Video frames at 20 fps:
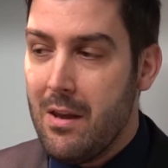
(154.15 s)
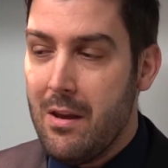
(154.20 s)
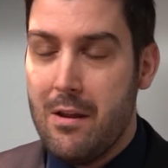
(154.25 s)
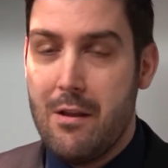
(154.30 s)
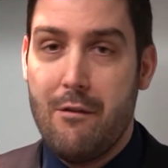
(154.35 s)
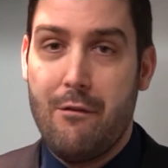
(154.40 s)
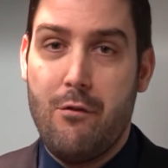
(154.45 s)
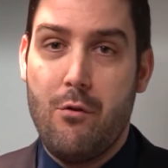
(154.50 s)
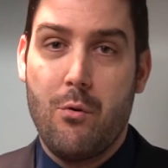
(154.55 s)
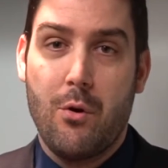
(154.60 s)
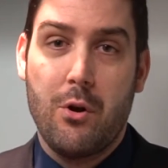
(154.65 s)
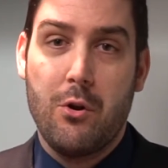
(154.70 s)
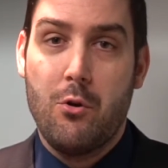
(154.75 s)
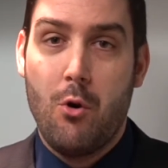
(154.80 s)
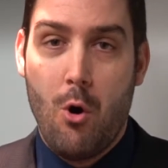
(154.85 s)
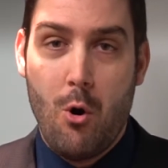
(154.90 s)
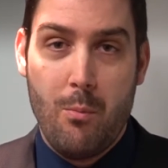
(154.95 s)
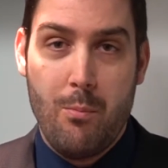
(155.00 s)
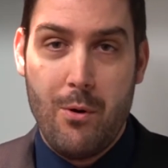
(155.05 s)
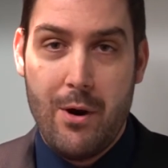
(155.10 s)
If you are
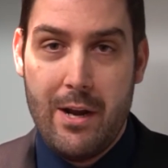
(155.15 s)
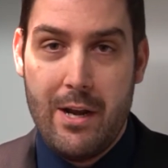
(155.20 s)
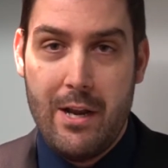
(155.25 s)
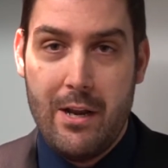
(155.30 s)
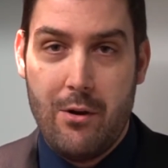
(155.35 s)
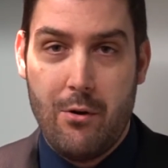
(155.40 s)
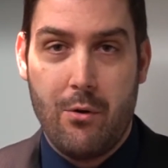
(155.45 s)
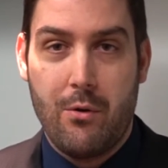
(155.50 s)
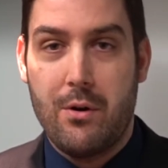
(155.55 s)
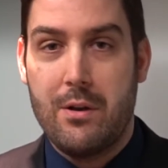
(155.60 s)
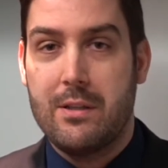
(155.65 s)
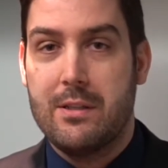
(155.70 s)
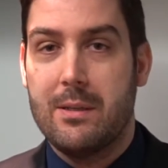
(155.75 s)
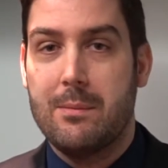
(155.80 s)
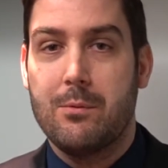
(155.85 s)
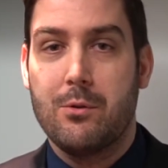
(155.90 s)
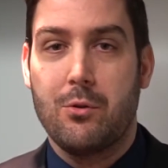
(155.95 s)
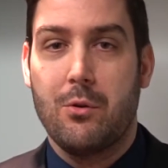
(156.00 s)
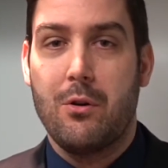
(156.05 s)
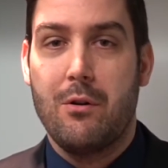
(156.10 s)
incorporated or in
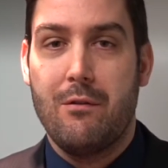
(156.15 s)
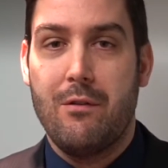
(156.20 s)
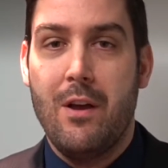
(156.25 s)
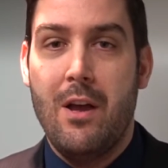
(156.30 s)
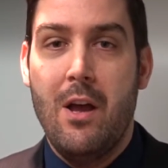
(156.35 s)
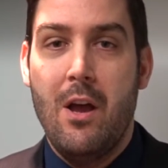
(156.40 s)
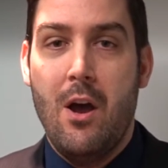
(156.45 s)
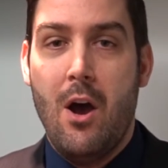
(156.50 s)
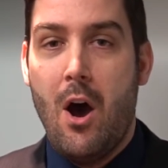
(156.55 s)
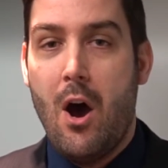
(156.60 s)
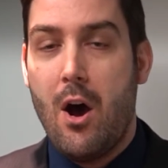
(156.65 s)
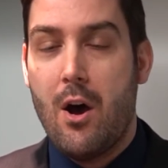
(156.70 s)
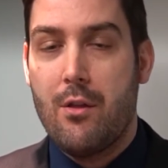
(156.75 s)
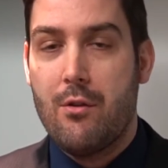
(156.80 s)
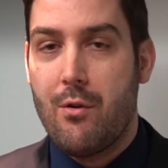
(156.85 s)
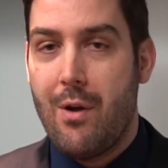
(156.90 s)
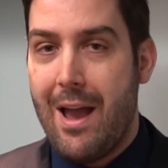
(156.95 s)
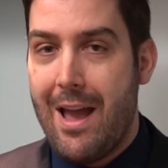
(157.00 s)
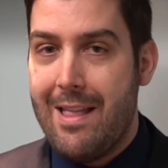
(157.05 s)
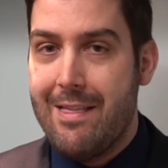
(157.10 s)
some sort of
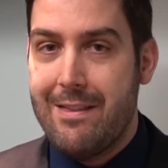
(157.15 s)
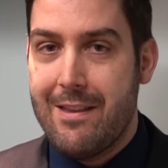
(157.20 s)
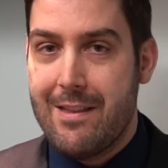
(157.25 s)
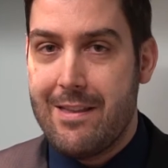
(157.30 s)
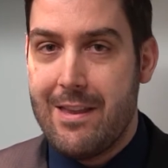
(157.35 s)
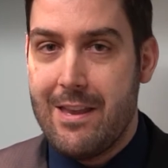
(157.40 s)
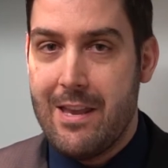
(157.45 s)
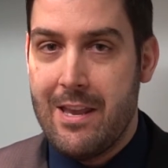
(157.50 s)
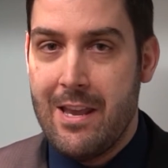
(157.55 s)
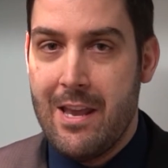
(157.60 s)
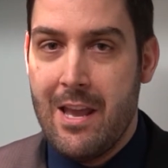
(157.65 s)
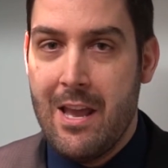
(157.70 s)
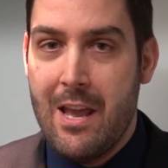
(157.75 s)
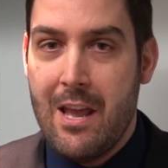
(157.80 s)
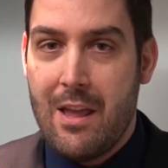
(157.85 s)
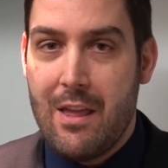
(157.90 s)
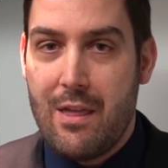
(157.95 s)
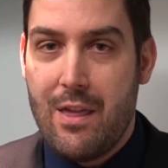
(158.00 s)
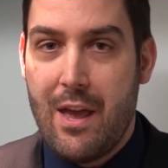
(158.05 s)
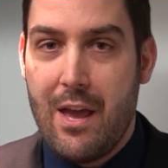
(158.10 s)
other entity,
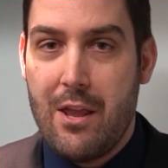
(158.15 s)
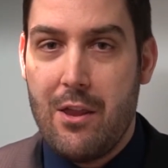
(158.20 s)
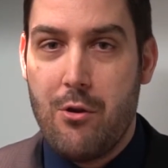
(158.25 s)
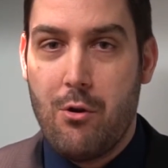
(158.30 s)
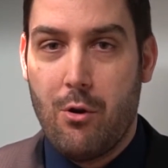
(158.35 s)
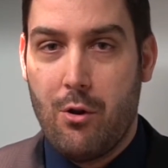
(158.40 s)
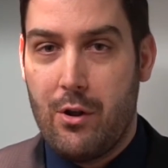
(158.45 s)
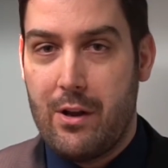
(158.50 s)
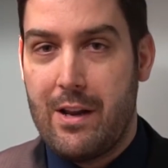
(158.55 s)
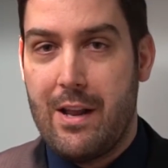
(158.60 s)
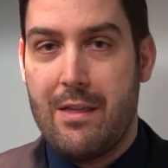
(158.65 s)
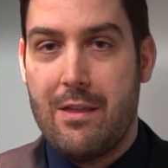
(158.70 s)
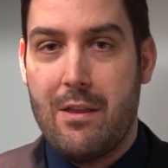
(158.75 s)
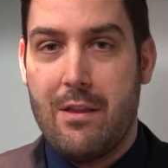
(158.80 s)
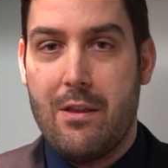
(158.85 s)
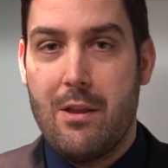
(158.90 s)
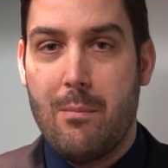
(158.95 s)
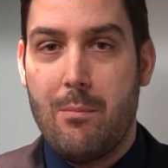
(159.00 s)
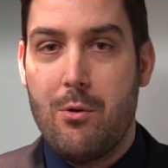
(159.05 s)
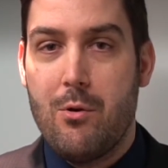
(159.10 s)
then you're looking at the
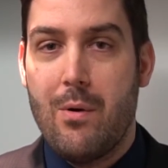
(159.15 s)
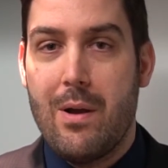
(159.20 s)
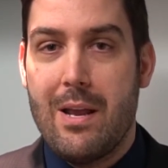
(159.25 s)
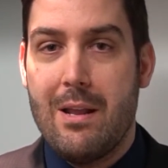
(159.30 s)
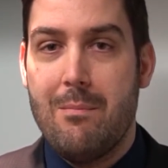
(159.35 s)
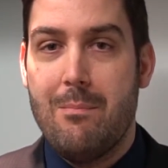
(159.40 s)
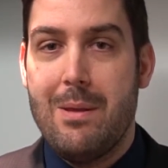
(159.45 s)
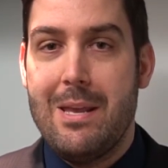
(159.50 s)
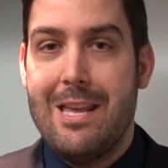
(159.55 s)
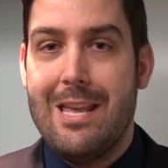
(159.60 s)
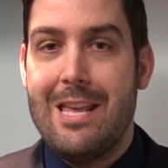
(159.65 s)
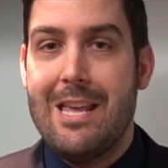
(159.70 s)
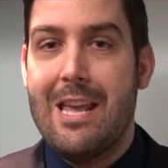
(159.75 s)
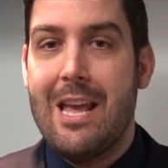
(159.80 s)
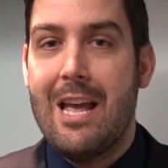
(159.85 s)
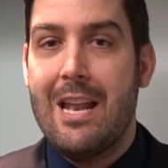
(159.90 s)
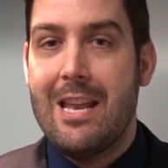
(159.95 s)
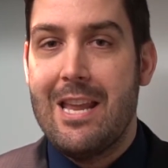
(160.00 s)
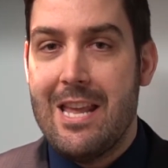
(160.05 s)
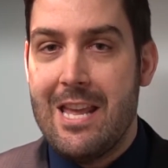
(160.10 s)
W-8
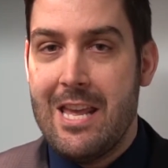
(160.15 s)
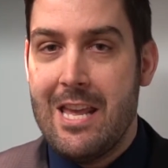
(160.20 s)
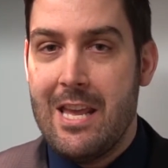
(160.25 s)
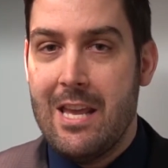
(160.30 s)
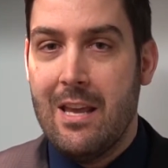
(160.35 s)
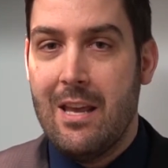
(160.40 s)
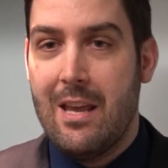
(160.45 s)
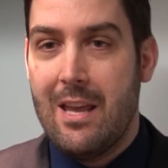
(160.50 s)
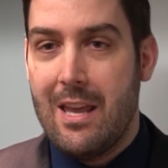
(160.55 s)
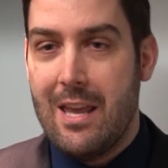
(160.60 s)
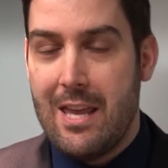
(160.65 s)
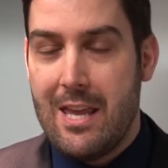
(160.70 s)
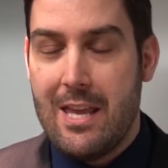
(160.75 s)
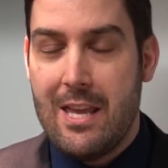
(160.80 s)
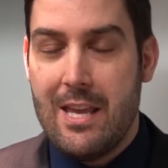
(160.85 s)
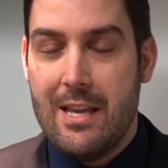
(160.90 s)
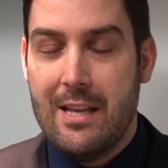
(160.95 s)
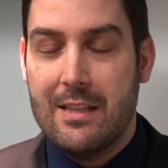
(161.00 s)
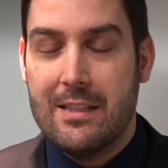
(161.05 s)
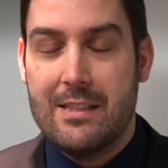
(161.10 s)
BENE,
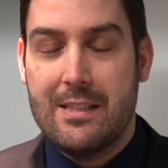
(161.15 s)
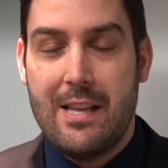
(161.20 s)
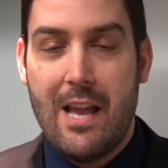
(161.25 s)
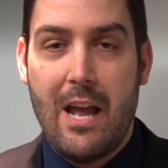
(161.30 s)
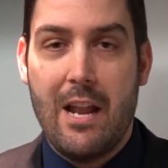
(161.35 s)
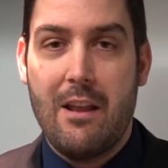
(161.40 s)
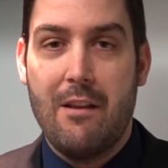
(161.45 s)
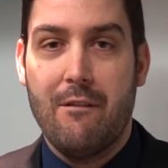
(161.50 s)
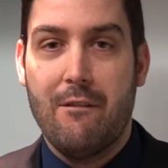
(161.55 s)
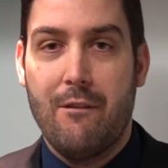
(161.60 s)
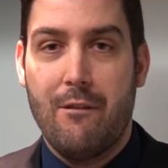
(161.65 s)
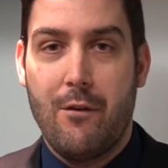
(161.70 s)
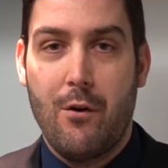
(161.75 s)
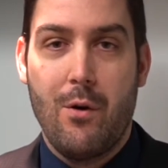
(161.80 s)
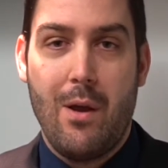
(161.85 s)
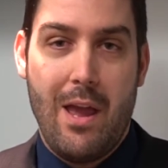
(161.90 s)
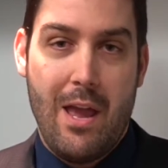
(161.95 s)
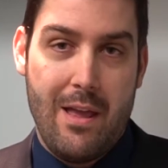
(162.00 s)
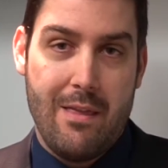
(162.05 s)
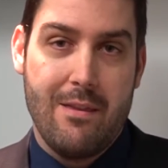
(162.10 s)
E standing
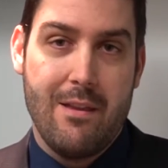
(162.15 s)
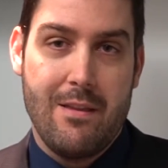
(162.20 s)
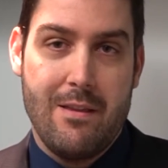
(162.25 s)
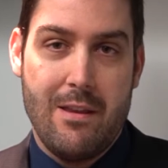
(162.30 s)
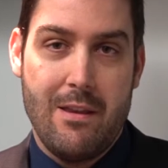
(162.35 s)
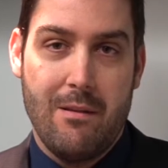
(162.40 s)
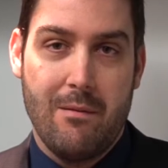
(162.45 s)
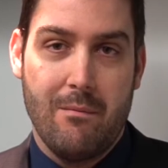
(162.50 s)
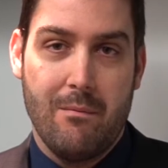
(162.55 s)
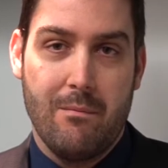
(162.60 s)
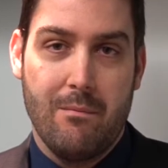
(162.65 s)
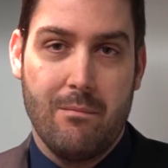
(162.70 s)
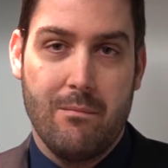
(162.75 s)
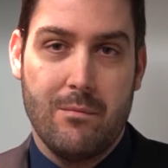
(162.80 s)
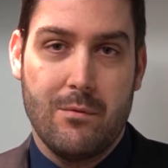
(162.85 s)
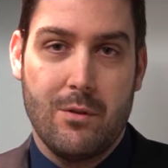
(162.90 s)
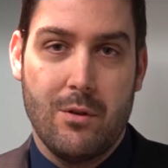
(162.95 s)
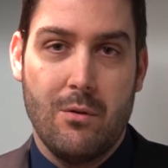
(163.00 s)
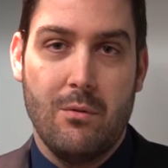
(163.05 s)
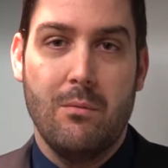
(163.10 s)
for entity.
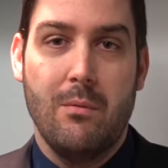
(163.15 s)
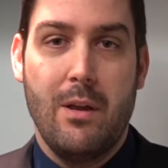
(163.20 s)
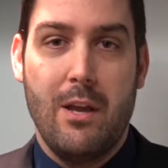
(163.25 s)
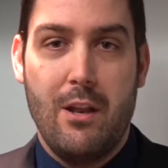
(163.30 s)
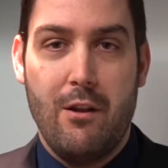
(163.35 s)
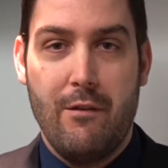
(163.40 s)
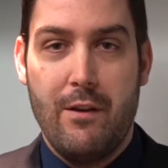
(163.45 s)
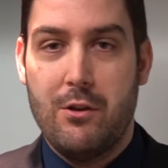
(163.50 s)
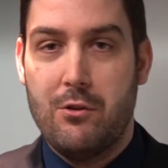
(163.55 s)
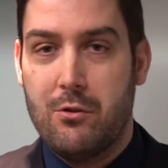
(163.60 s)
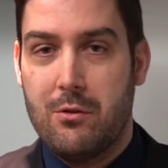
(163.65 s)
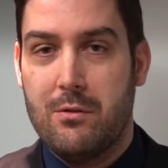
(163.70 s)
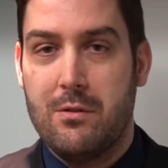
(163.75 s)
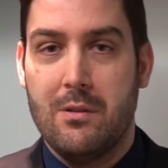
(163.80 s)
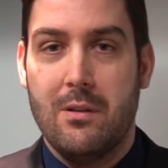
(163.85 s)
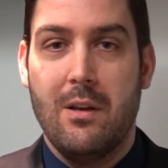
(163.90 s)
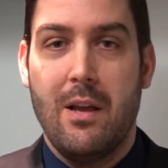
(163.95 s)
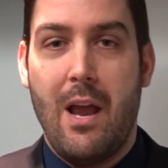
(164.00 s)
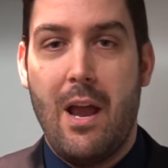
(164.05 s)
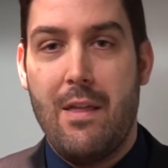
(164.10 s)
So
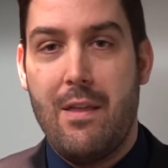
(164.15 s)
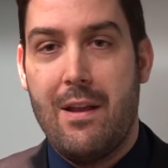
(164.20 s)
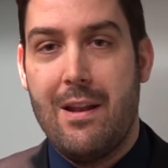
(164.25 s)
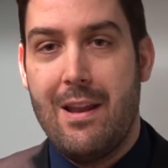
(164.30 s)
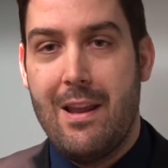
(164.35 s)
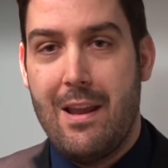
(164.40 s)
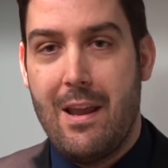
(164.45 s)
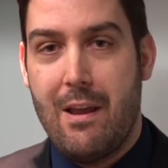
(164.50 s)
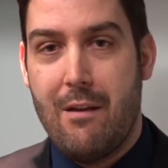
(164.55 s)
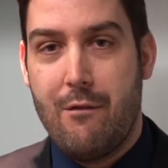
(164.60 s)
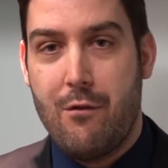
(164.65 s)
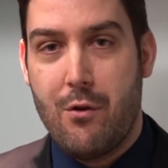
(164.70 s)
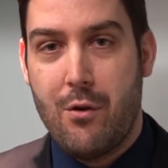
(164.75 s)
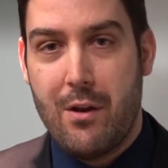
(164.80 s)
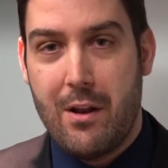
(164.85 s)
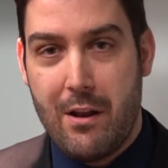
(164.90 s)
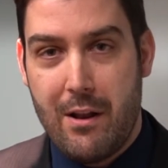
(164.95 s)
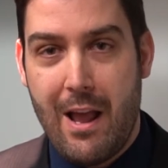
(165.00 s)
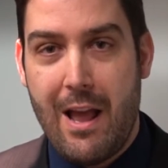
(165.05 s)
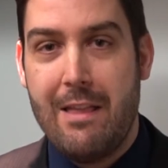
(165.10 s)
individuals, and then if you're
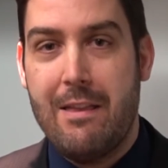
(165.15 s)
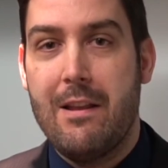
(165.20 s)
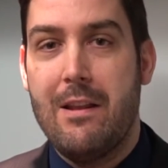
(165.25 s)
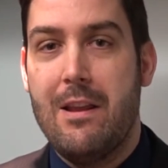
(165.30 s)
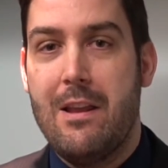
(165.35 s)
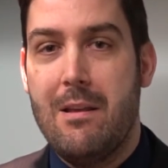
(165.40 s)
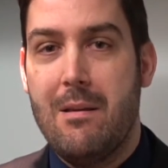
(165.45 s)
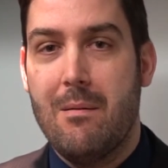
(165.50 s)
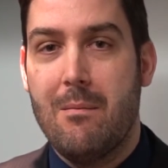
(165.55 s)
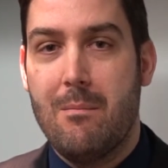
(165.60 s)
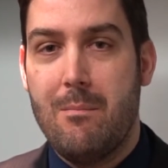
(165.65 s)
in an entity,